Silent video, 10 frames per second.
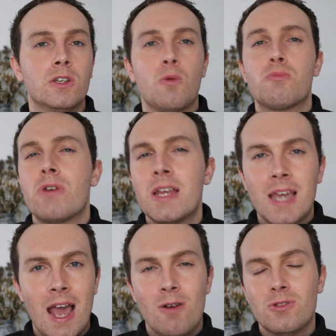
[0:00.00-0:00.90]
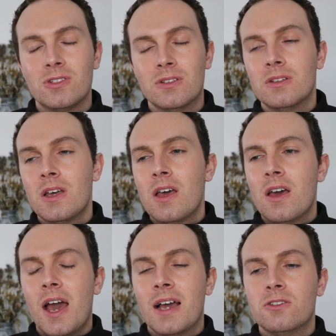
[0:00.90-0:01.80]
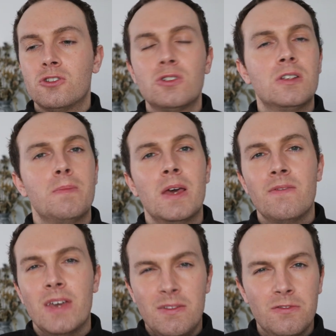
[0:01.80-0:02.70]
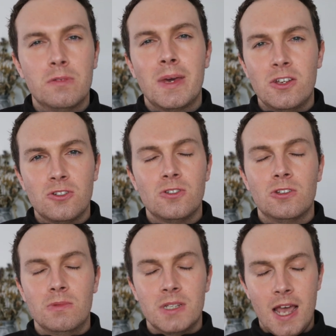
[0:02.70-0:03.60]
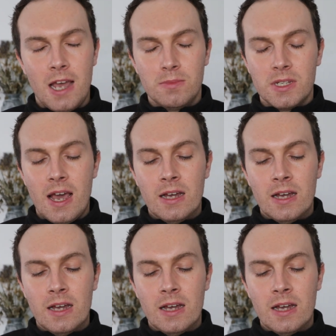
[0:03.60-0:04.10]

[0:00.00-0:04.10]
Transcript: you know, breakouts and and just a bit of inflammation sometimes.